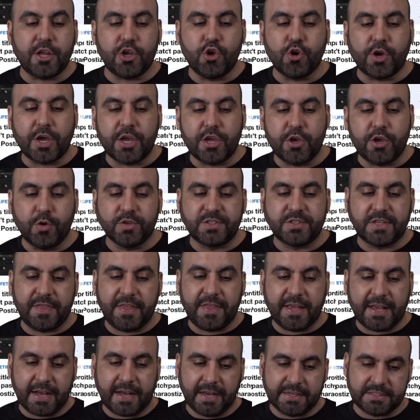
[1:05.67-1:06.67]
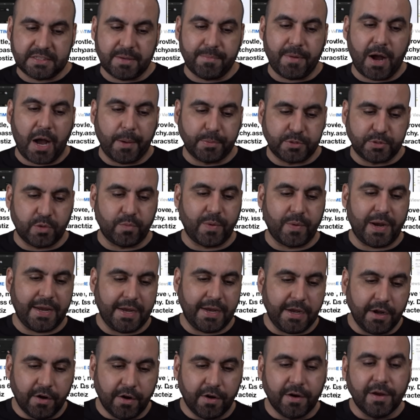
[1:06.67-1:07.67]
you can use the custom option right
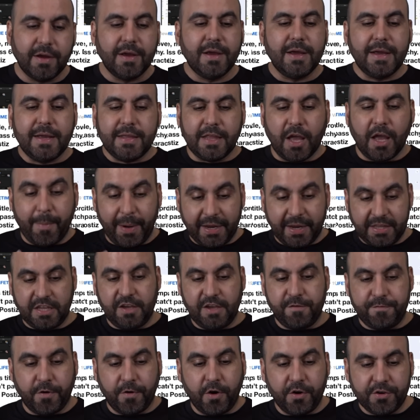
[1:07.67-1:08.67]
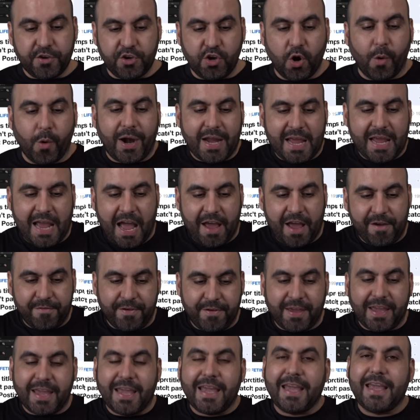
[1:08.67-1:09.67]
here. Now, by default, you already have
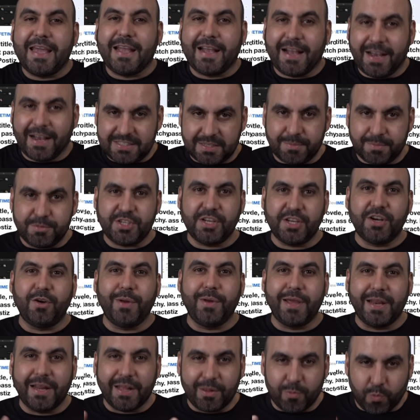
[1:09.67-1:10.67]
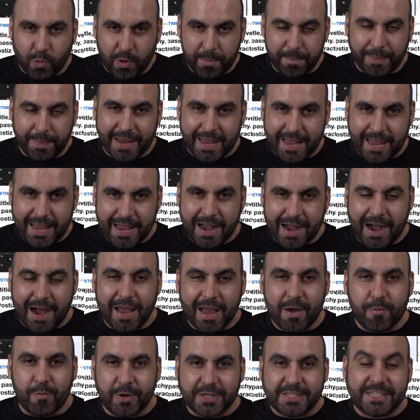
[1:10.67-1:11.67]
a custom generated one by
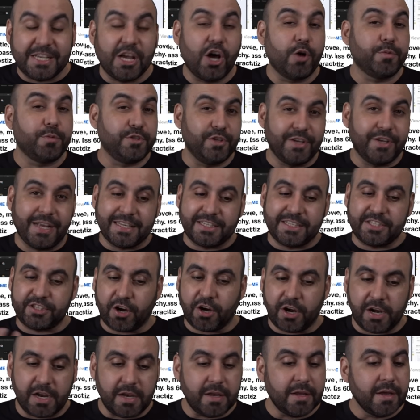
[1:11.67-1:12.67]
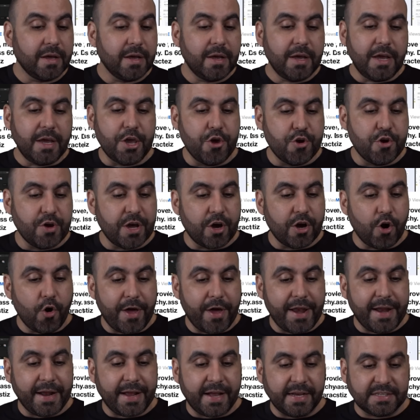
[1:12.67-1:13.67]
AI, which helps you get started. You can go
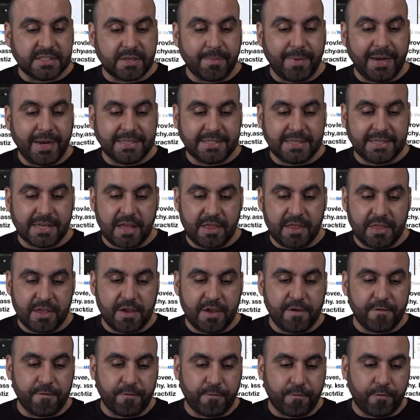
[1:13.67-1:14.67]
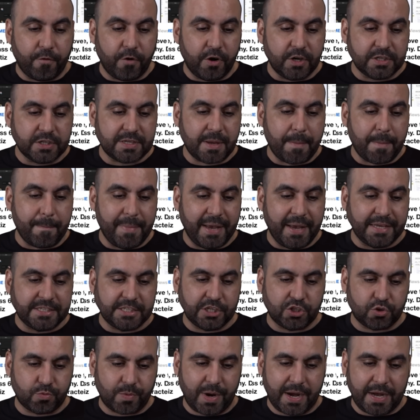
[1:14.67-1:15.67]
ahead and customize the first
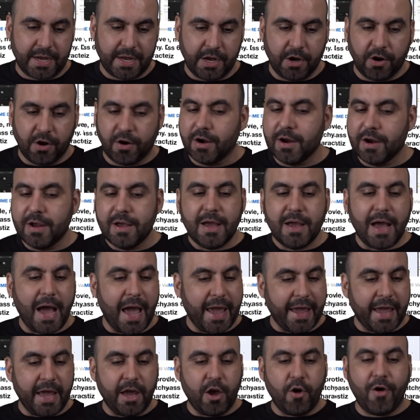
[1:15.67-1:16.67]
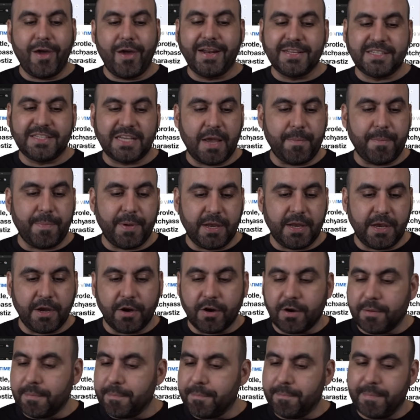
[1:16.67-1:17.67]
message right here. I can go ahead and type it
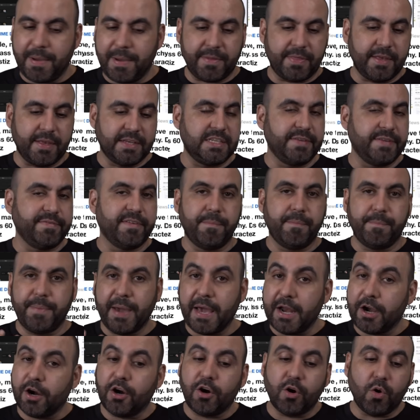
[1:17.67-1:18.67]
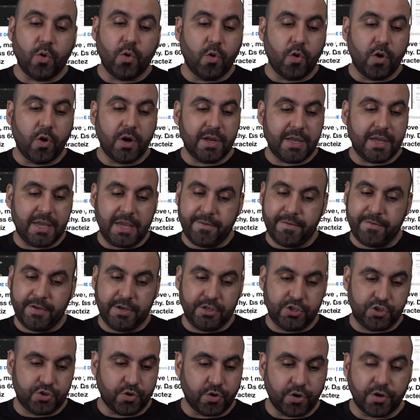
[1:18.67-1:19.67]
here, make this even better or even
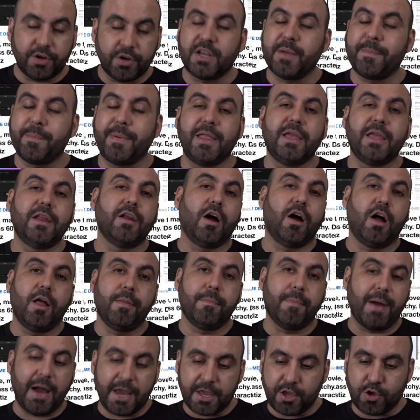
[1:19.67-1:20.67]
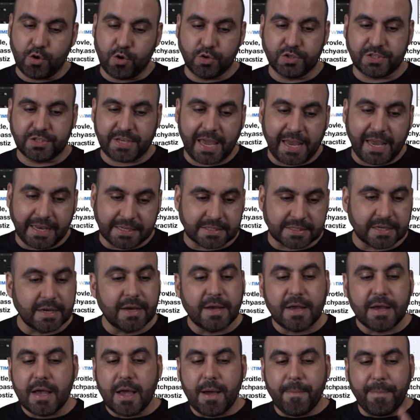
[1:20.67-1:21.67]
shorter, depending on my use case.
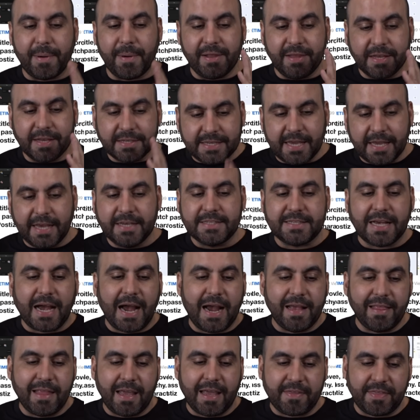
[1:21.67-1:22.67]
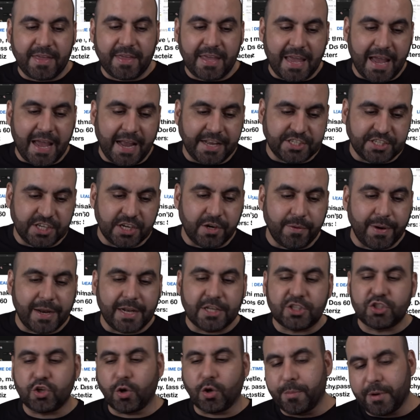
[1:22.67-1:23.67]
But in this case, I like the AI
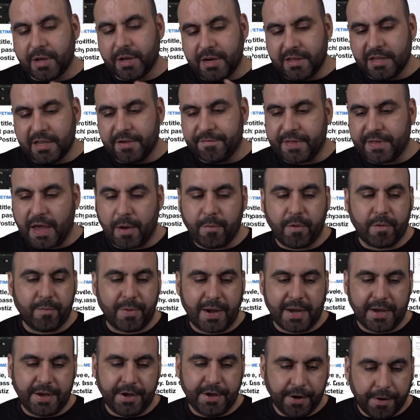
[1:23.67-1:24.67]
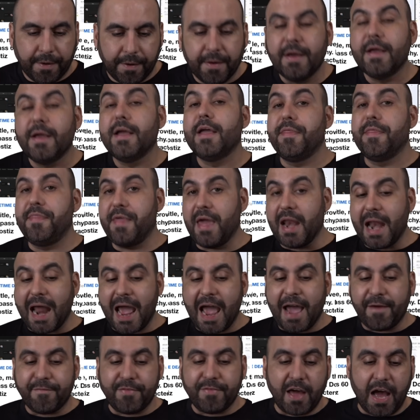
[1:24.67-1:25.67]
generated, so I'm going to leave that one right here. Then I
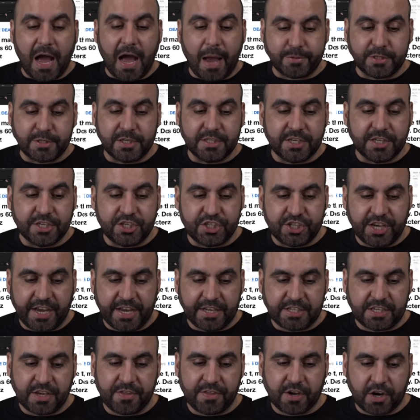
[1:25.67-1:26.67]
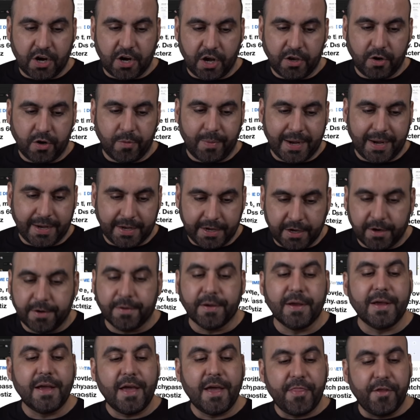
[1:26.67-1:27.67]
have the option to change the color right here.
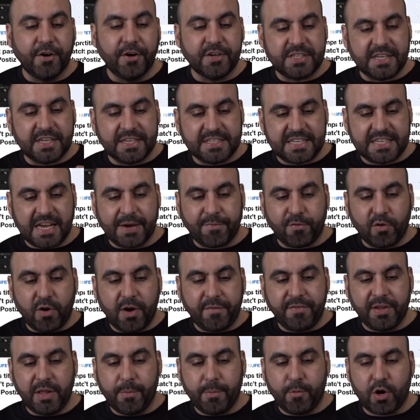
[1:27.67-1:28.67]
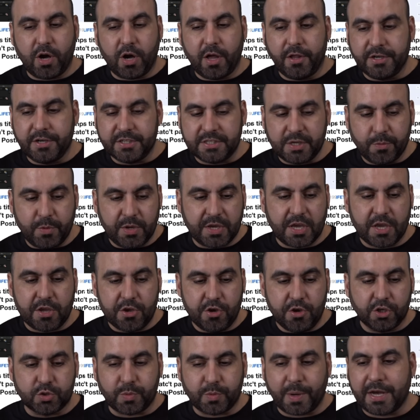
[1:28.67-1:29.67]
There's several available colors that we can
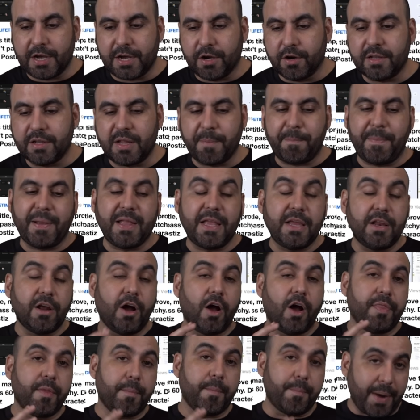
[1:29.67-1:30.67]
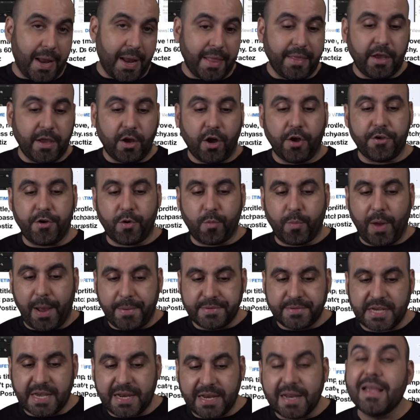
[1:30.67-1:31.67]
use right here, depending on the branding on your
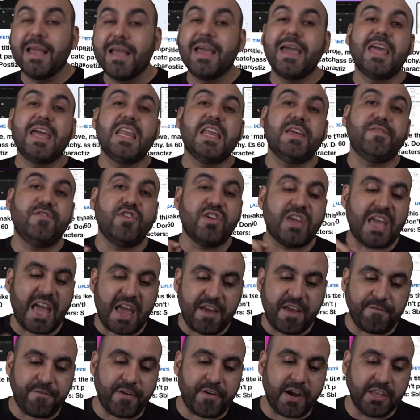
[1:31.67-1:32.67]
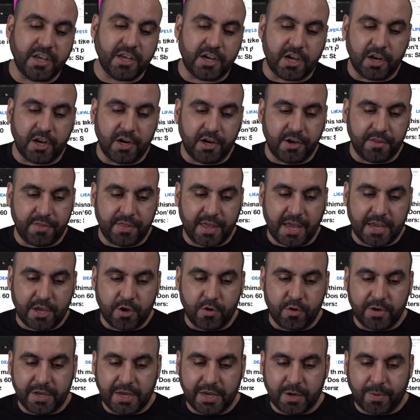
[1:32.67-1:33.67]
website. And if you can't find the color that
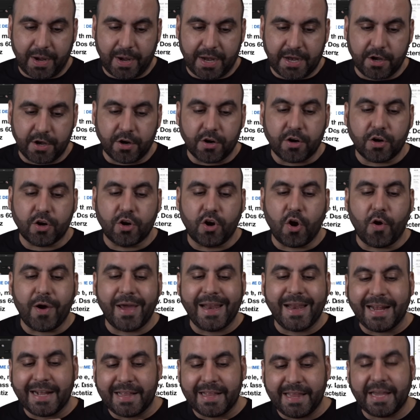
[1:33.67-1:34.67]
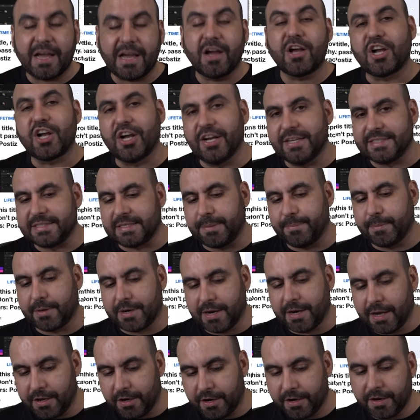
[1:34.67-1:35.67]
you need right here, go ahead and click on custom
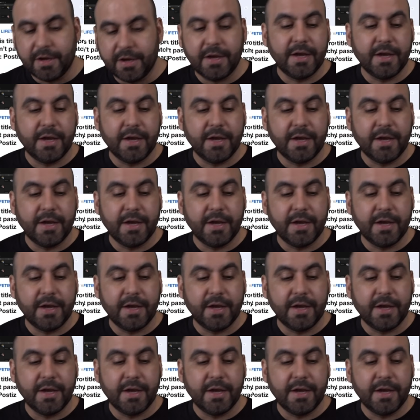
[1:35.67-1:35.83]
color.